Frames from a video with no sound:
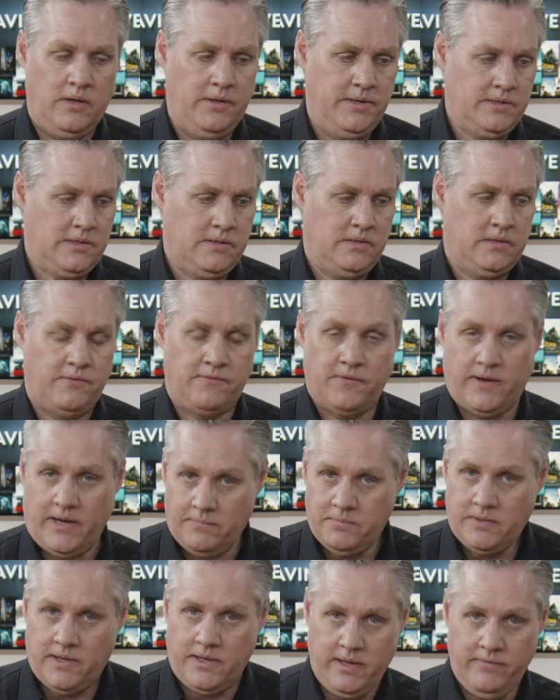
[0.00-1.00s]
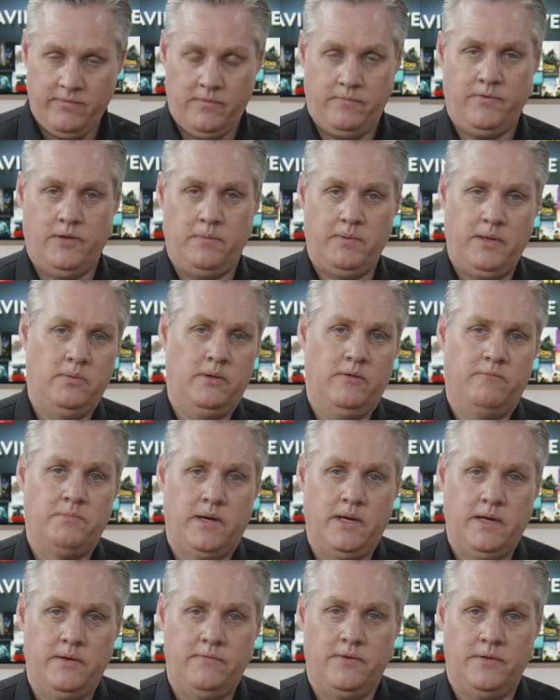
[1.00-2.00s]
this is a free update, even for the people who've
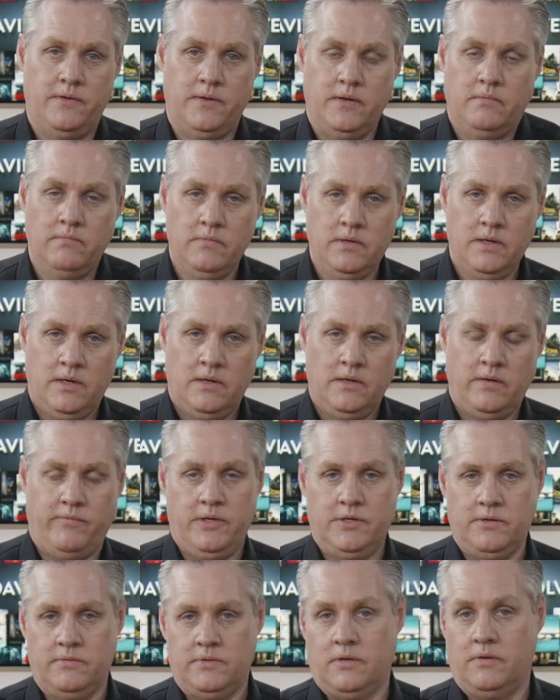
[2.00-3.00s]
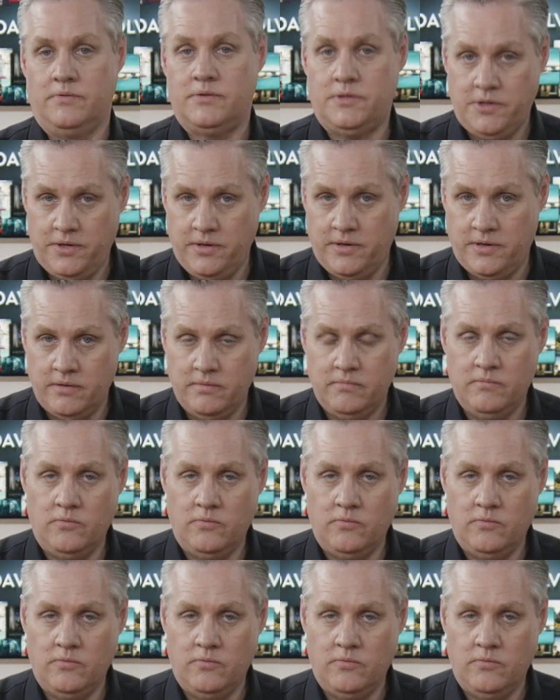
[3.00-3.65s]
paid for the DaVinci Resolve Studio,